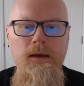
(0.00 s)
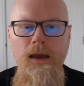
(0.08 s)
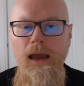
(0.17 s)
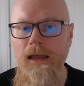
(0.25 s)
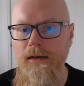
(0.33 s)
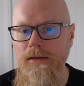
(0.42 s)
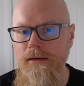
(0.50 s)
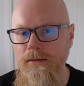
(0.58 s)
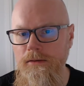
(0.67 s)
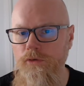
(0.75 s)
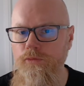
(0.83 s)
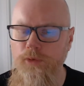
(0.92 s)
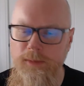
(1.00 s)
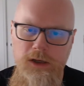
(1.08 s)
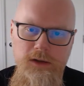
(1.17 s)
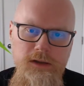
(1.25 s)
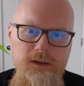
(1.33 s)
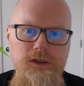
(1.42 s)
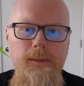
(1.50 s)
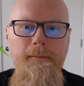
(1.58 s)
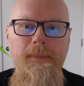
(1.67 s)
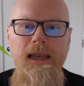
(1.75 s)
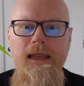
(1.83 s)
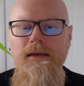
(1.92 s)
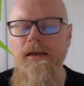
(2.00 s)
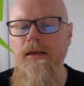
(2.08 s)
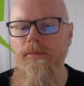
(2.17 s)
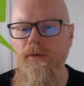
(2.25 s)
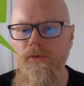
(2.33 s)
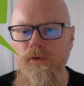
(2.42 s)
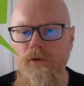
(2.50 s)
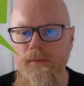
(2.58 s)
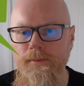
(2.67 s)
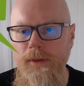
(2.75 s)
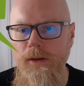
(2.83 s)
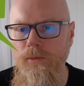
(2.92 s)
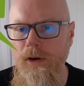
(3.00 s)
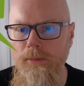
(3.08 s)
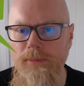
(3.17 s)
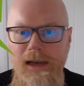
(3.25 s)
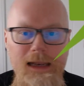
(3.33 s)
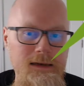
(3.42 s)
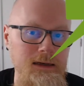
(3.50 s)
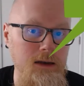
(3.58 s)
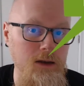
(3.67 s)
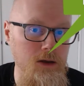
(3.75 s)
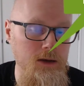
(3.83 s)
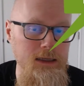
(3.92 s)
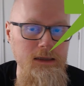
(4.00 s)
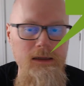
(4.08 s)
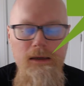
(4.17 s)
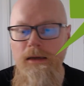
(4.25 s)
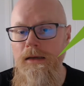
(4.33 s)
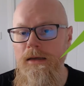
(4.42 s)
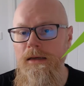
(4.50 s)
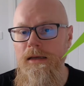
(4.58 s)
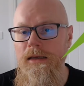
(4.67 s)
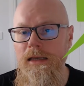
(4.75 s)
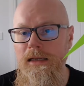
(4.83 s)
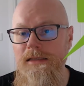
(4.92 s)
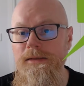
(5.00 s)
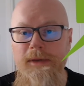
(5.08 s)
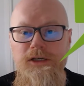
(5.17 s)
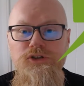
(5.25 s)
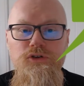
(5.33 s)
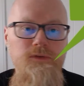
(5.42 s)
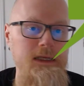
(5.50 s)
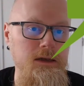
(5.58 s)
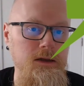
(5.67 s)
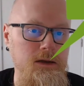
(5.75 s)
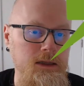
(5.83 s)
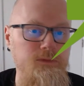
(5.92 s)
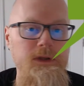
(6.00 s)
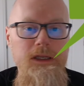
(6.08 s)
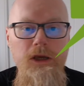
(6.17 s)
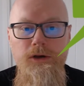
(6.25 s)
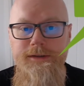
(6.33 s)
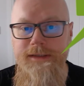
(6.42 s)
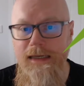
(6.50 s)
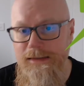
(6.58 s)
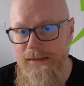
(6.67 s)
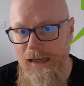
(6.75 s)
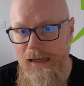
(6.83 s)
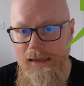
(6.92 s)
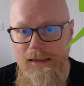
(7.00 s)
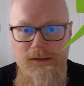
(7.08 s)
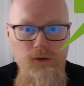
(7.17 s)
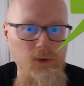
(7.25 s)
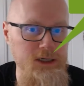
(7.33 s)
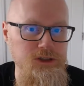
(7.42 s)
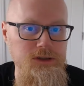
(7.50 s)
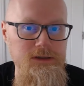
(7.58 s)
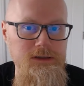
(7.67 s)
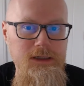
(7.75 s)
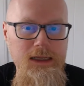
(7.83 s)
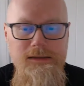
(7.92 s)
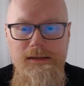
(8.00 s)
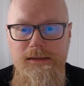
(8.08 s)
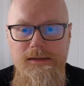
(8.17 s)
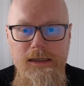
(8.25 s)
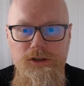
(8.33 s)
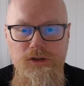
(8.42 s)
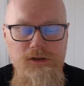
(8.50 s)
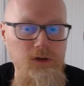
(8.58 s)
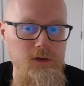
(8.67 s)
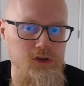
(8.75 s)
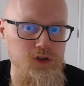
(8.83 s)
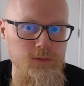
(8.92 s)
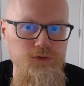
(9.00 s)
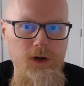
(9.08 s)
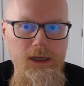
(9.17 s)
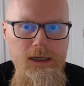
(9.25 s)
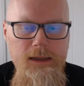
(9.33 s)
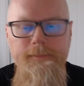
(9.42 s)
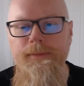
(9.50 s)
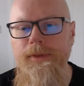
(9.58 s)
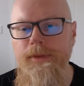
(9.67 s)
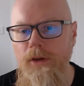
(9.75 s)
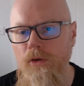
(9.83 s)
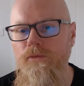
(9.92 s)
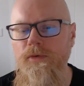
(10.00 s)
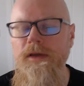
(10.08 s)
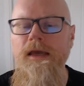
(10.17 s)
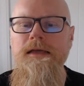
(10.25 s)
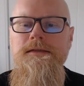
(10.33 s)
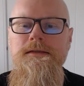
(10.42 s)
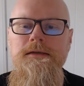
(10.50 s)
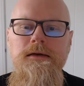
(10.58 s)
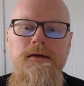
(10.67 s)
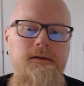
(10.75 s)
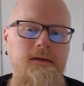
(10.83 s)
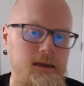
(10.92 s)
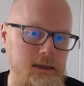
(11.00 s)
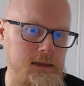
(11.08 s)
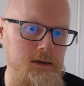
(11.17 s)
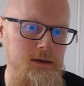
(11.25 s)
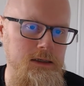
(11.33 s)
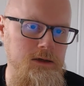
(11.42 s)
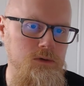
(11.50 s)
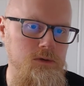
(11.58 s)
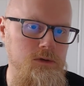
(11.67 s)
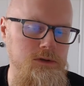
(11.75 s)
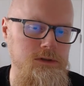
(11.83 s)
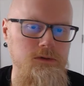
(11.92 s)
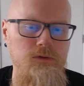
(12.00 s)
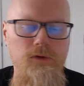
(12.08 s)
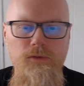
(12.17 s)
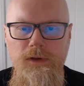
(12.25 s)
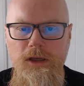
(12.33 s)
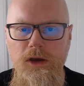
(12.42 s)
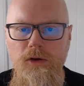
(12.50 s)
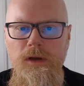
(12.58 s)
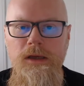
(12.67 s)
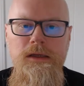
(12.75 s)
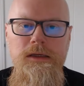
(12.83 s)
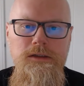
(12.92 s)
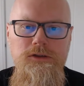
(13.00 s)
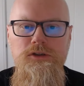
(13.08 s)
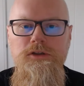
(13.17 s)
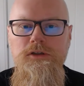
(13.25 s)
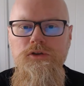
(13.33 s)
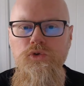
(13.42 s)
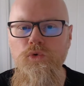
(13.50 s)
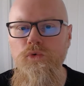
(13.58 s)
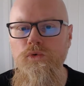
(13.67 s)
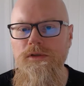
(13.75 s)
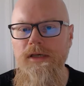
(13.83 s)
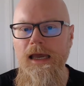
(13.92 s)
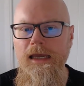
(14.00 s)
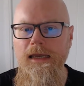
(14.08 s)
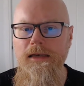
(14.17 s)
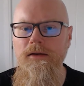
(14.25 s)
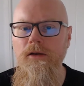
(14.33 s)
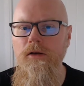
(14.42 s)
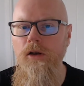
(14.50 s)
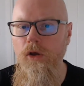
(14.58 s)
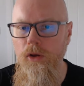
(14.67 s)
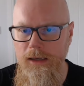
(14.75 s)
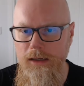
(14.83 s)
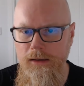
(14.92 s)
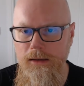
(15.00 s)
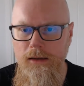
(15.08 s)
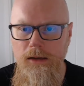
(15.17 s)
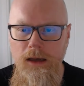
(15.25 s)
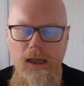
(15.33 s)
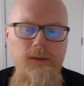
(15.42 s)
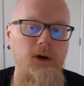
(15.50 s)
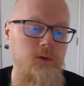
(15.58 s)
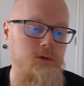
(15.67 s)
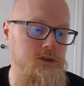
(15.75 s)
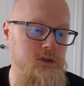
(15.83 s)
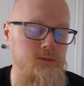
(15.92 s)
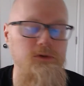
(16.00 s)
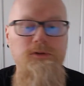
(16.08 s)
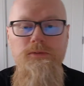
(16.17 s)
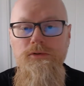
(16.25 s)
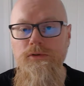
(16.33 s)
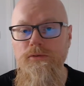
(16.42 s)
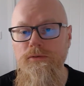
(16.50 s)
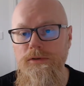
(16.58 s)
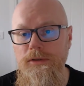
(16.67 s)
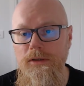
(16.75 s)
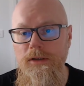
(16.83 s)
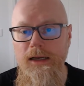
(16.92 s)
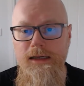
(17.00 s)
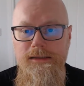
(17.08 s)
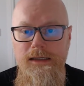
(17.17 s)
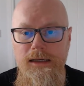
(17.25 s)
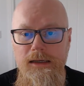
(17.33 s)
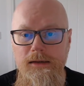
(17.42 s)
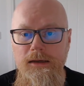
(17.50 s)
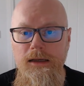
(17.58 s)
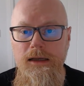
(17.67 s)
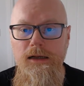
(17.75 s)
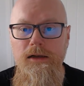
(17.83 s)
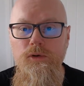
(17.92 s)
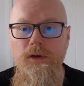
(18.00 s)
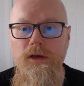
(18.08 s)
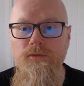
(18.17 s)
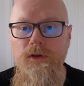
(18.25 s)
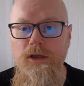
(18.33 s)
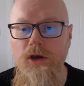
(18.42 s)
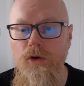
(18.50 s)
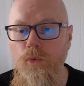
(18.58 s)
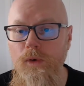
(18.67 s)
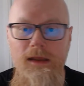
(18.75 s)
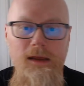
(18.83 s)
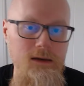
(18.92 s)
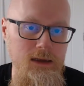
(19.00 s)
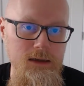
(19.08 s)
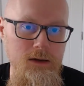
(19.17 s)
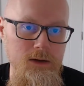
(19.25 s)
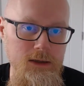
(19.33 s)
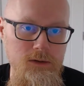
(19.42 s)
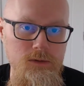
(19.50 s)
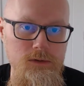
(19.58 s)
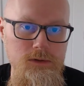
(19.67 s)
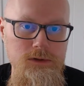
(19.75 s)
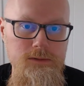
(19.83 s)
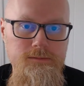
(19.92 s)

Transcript: And you've probably heard the term blended before. Well, blended learning, it is a mixture of e-learning, videos, desk aids, questions and answer sessions, on-the-job training. Don't forget, an e-learning course or a video is just a tool to aid learning. And you might want to use multiple tools, like I say, including a video within the e-learning course.